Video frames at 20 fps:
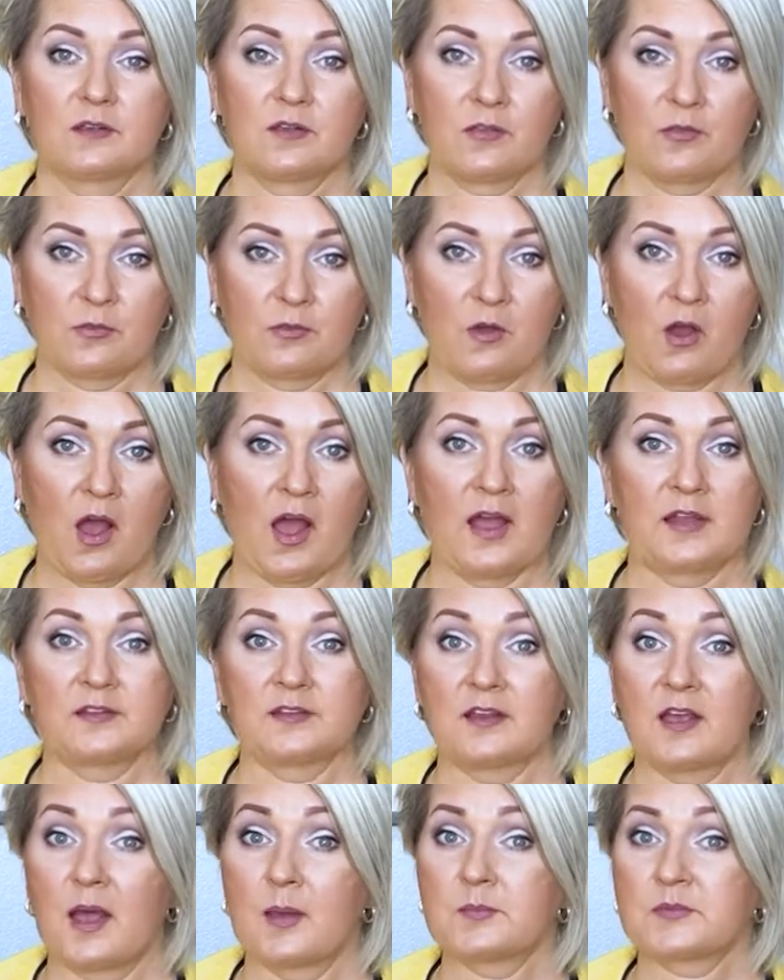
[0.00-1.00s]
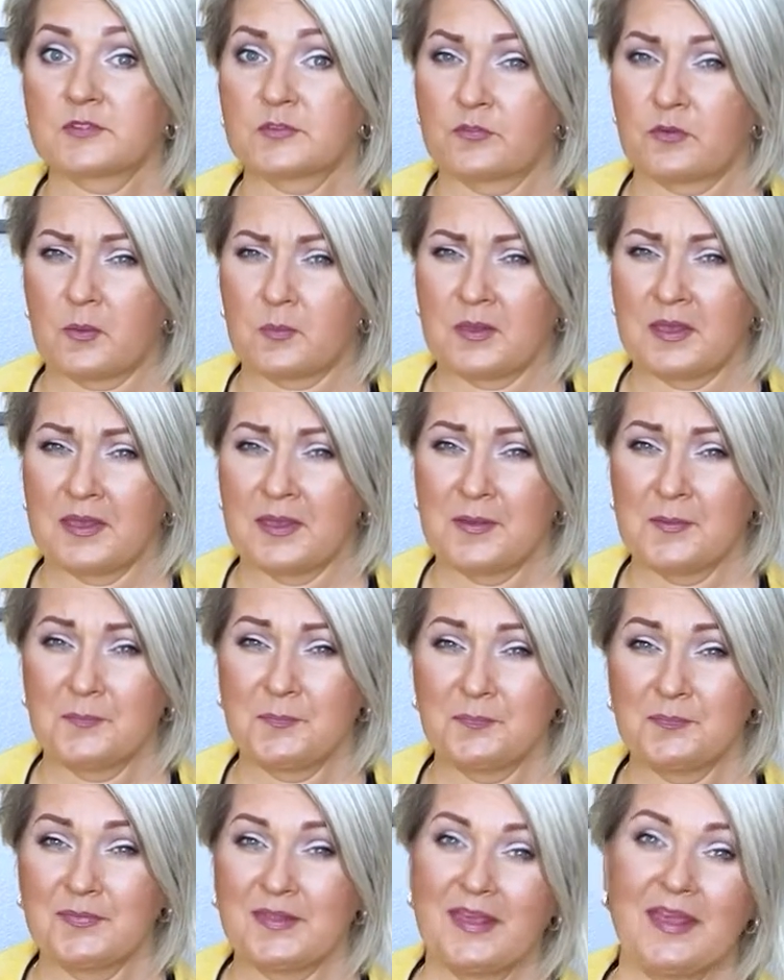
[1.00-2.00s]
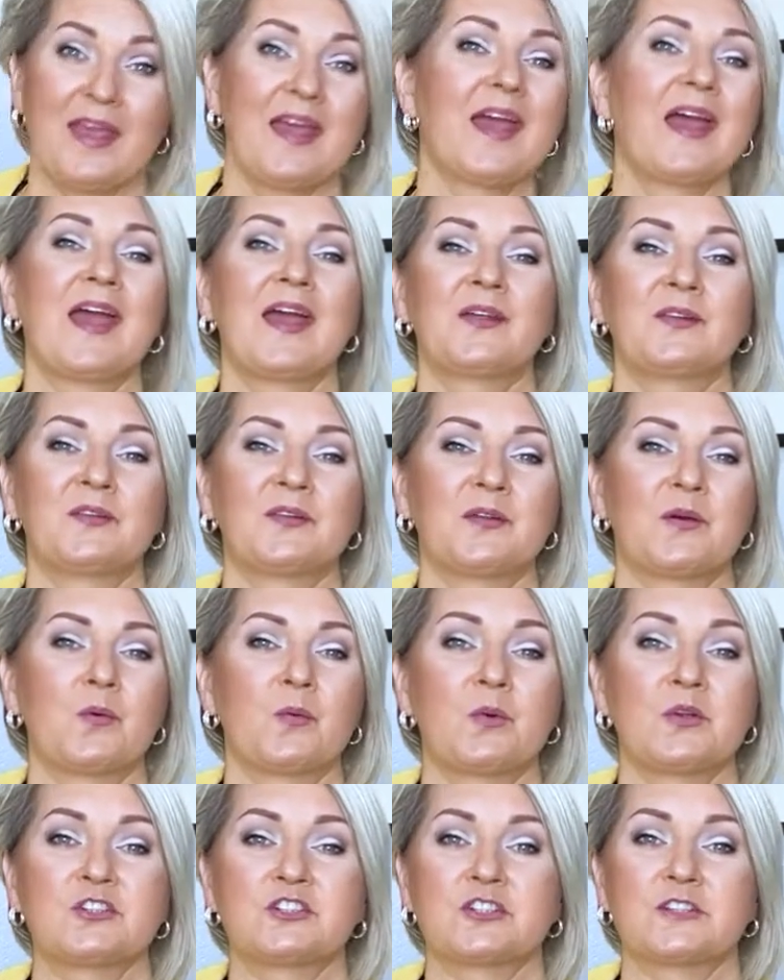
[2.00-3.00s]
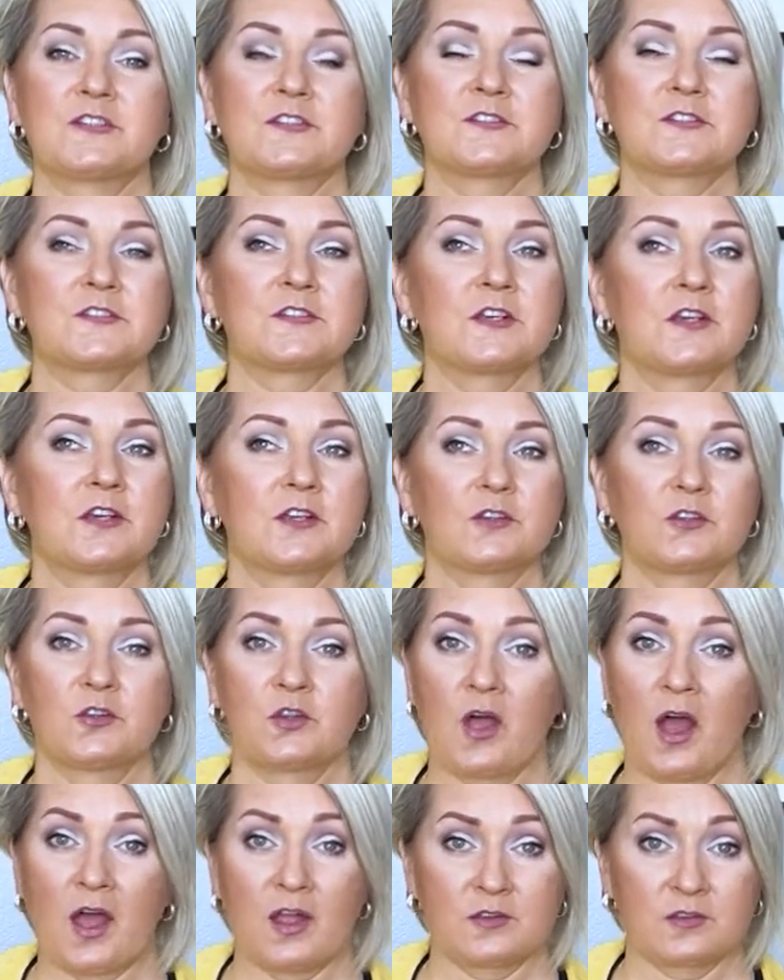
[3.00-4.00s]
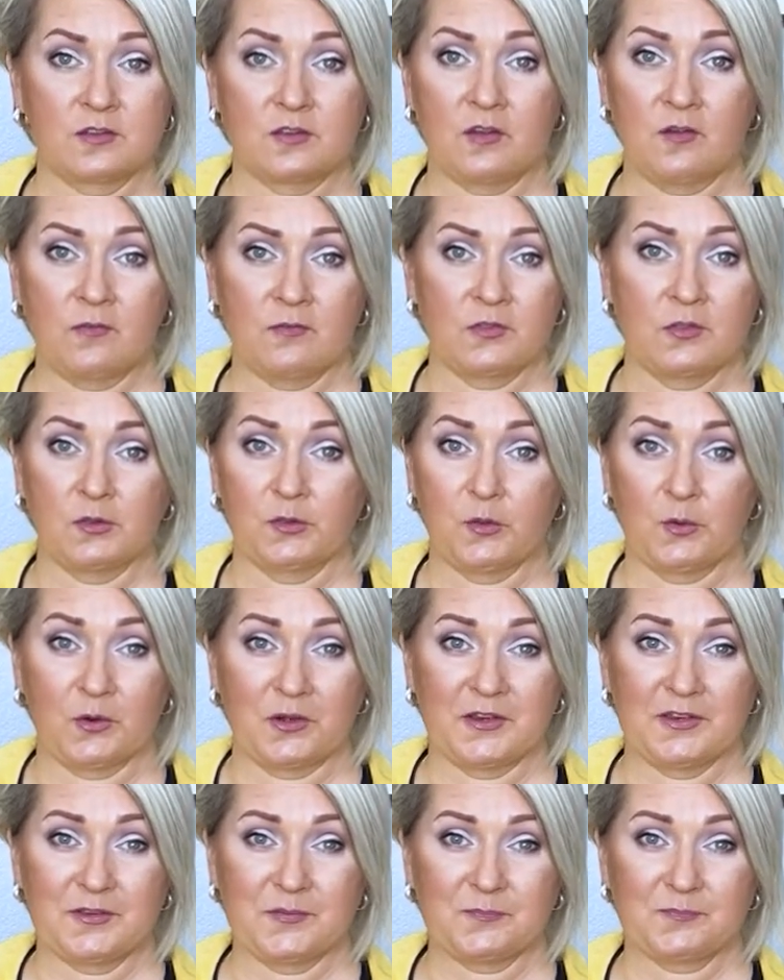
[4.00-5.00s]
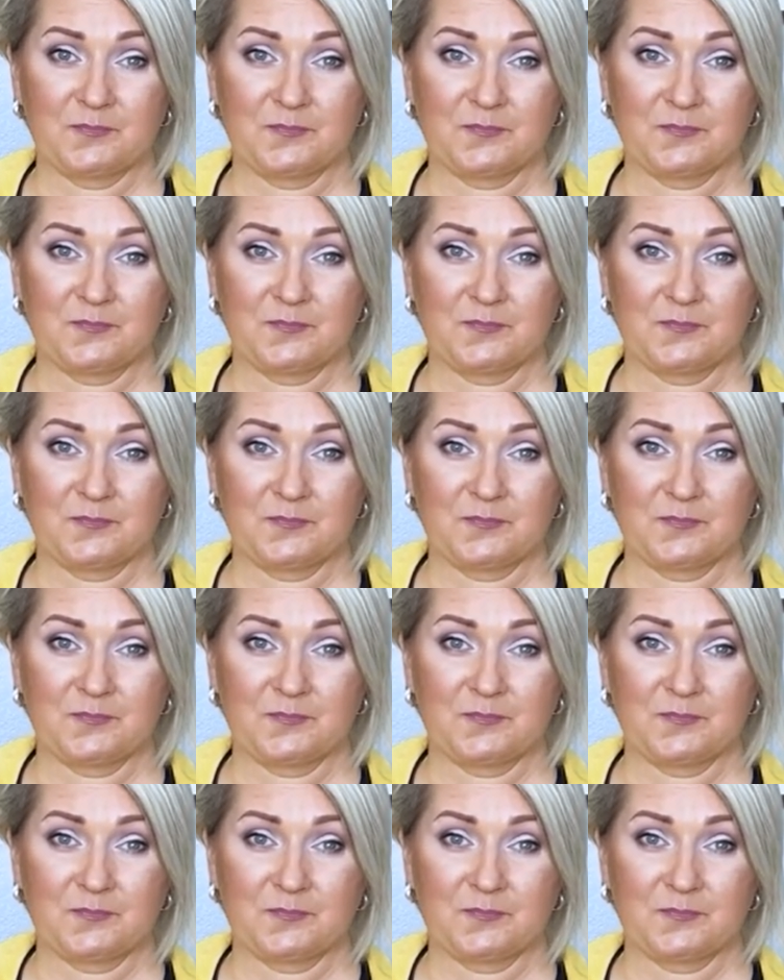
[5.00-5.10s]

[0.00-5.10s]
thought comes from him and which is not of the Lord.